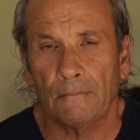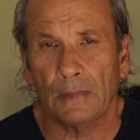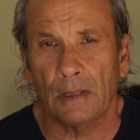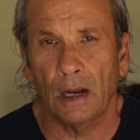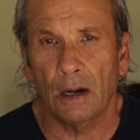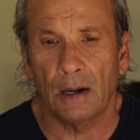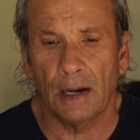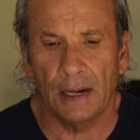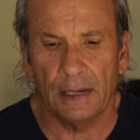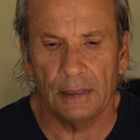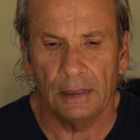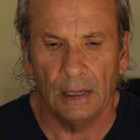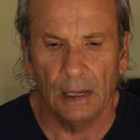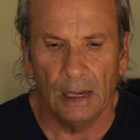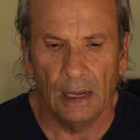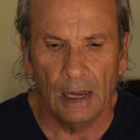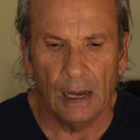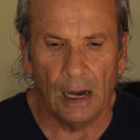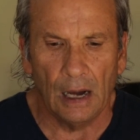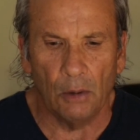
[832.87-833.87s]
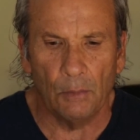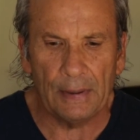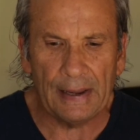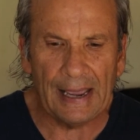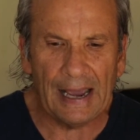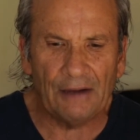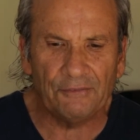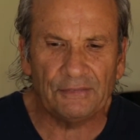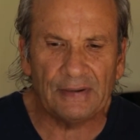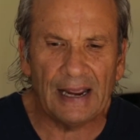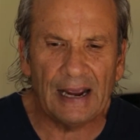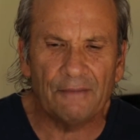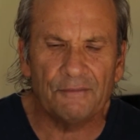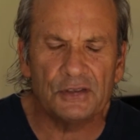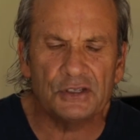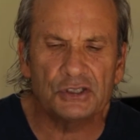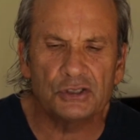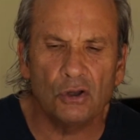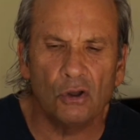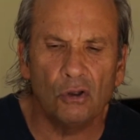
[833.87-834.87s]
All right. We have to have
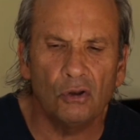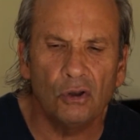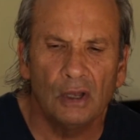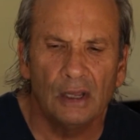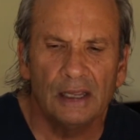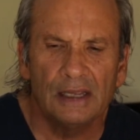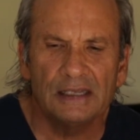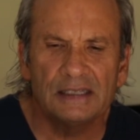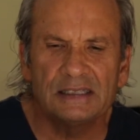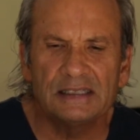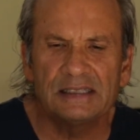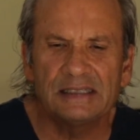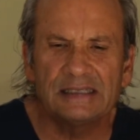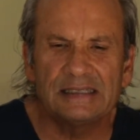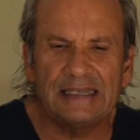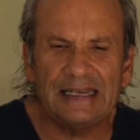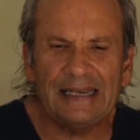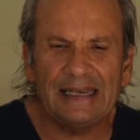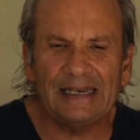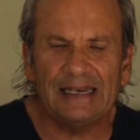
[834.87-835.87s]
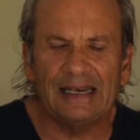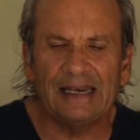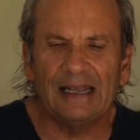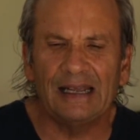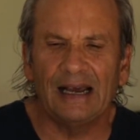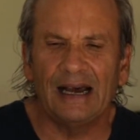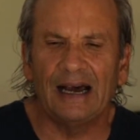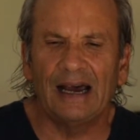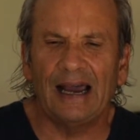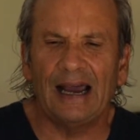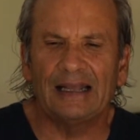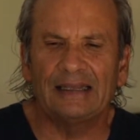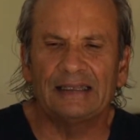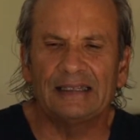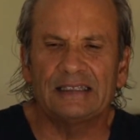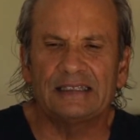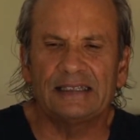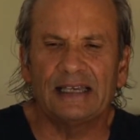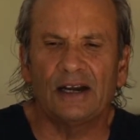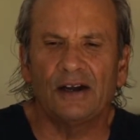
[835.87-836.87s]
the soul seat at the
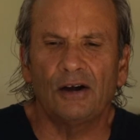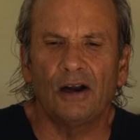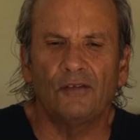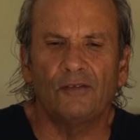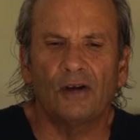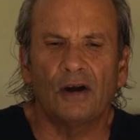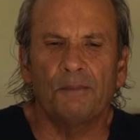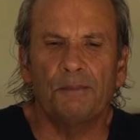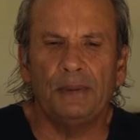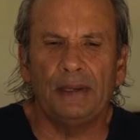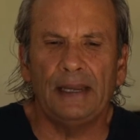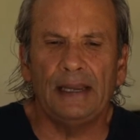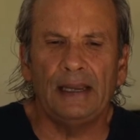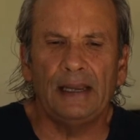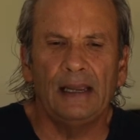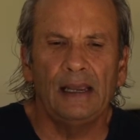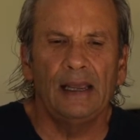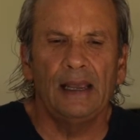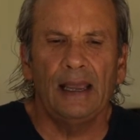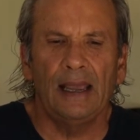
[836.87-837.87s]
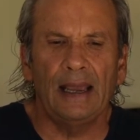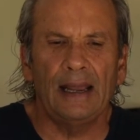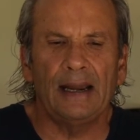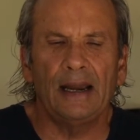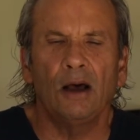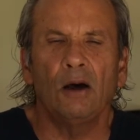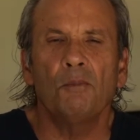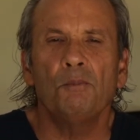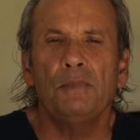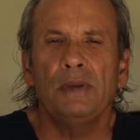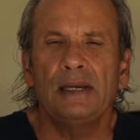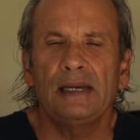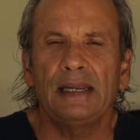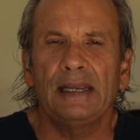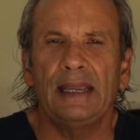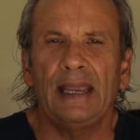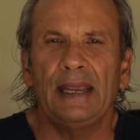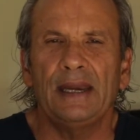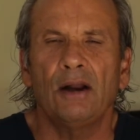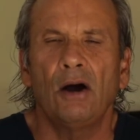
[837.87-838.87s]
center of our being and help
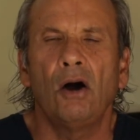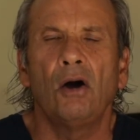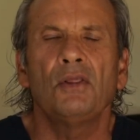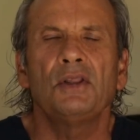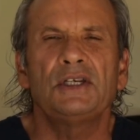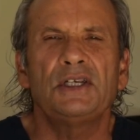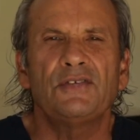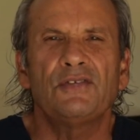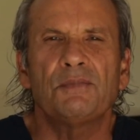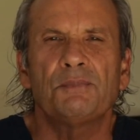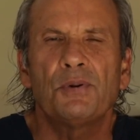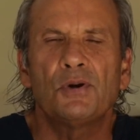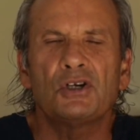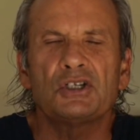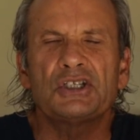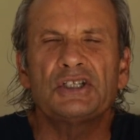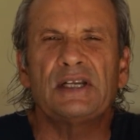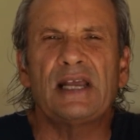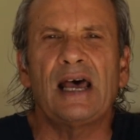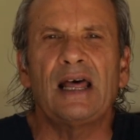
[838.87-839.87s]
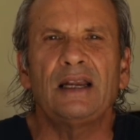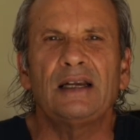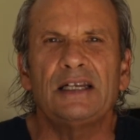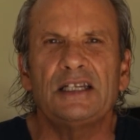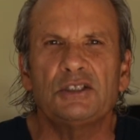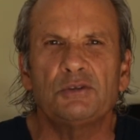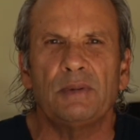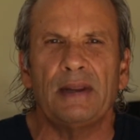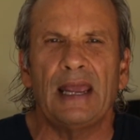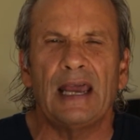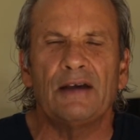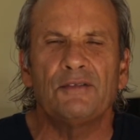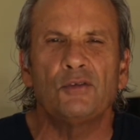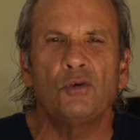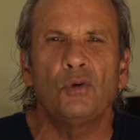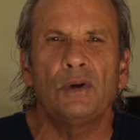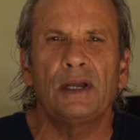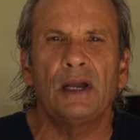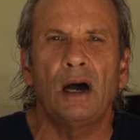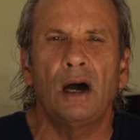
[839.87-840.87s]
mitigate all the different personalities we have
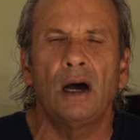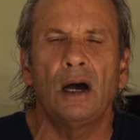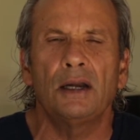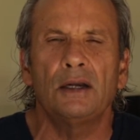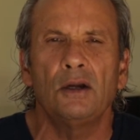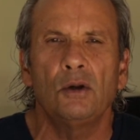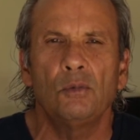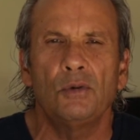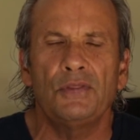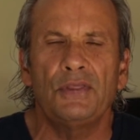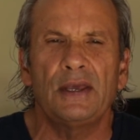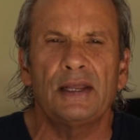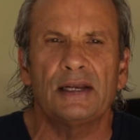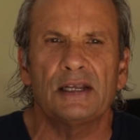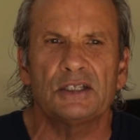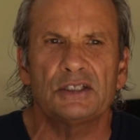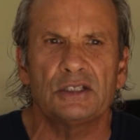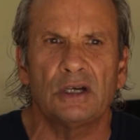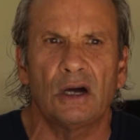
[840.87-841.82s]
going on within us.